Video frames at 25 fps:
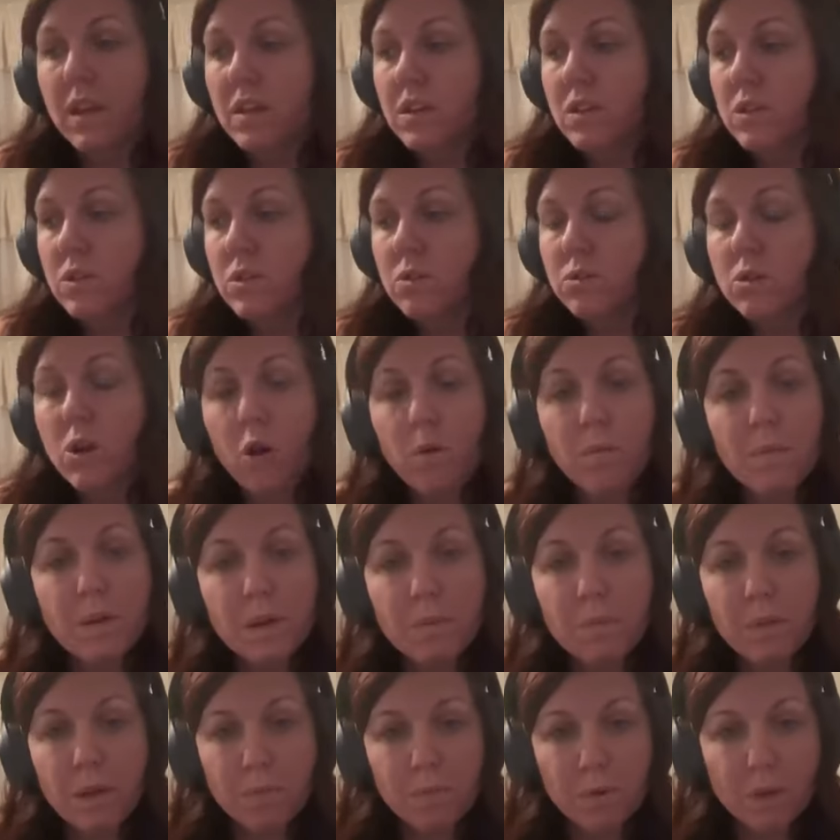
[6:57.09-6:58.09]
So many
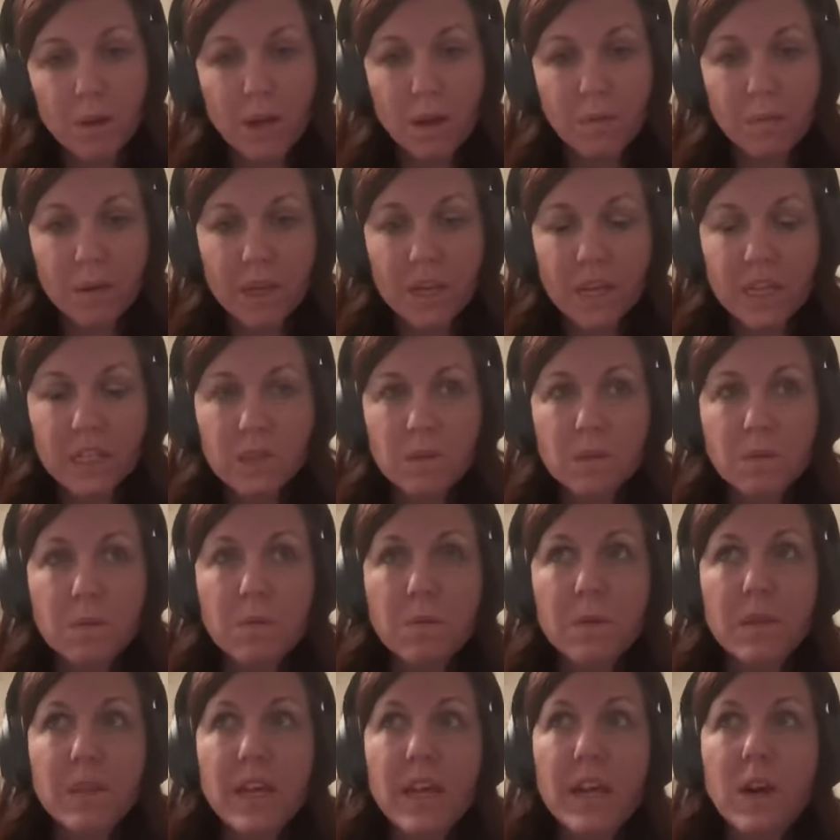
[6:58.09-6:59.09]
people come against me.
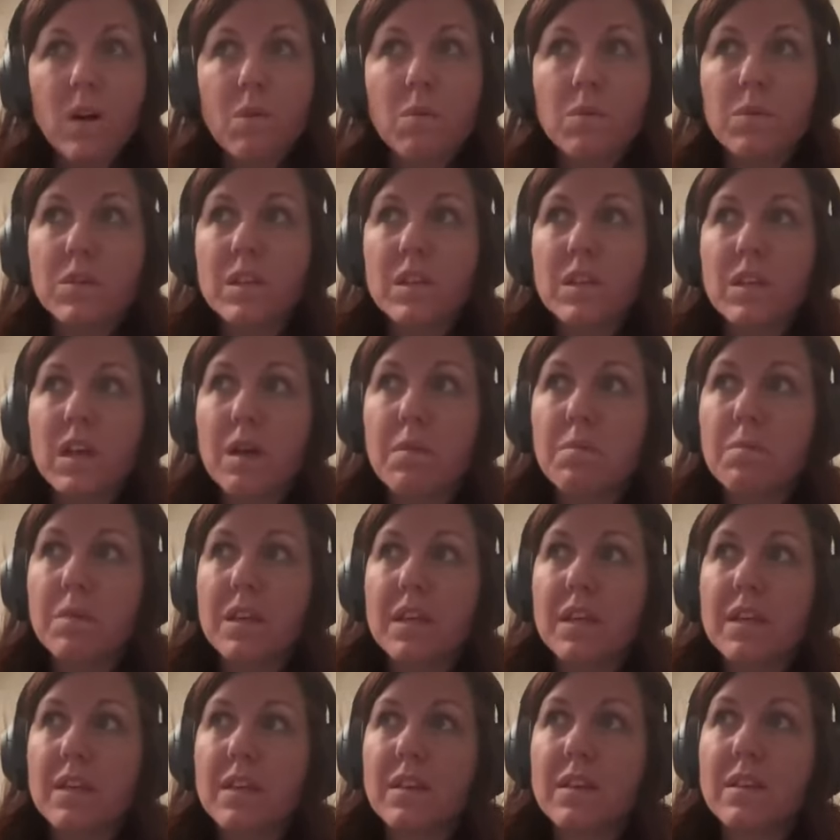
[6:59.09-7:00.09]
They don't really come
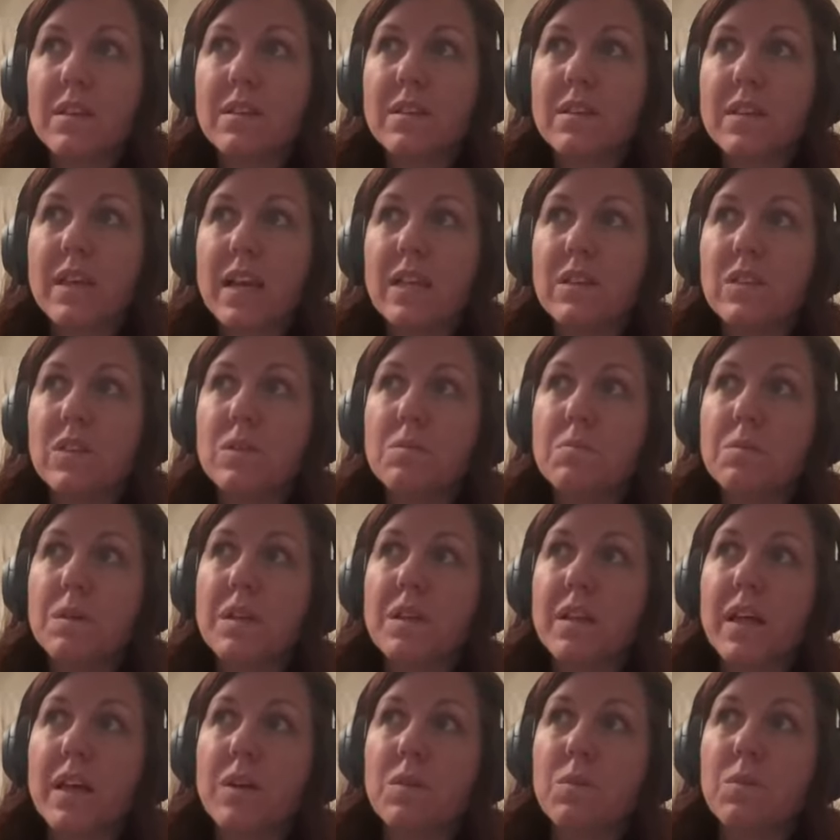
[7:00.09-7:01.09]
against me
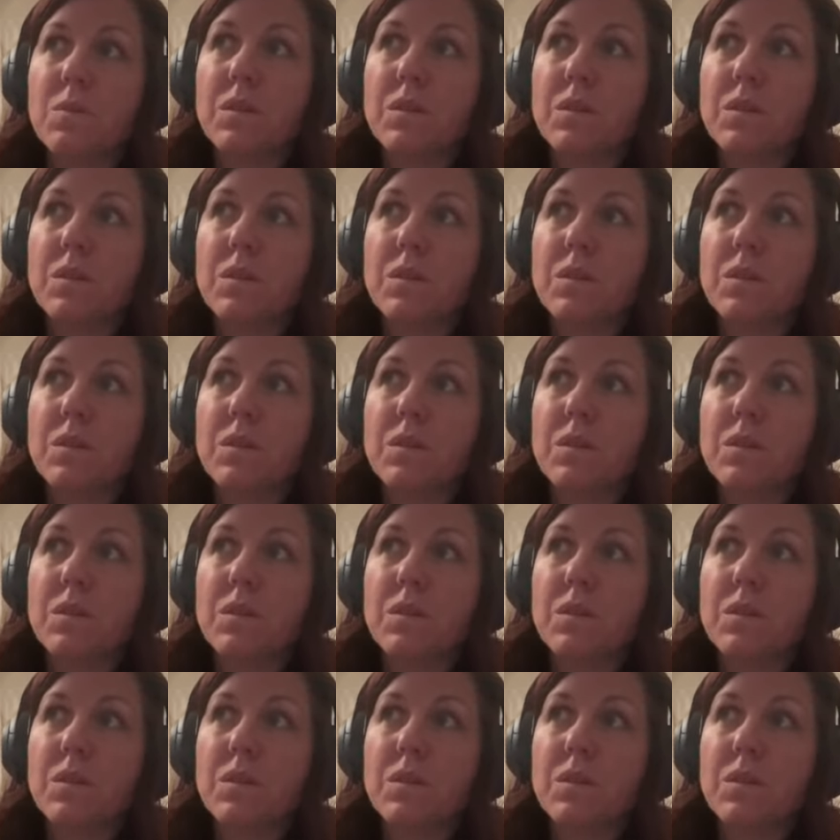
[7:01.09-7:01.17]
like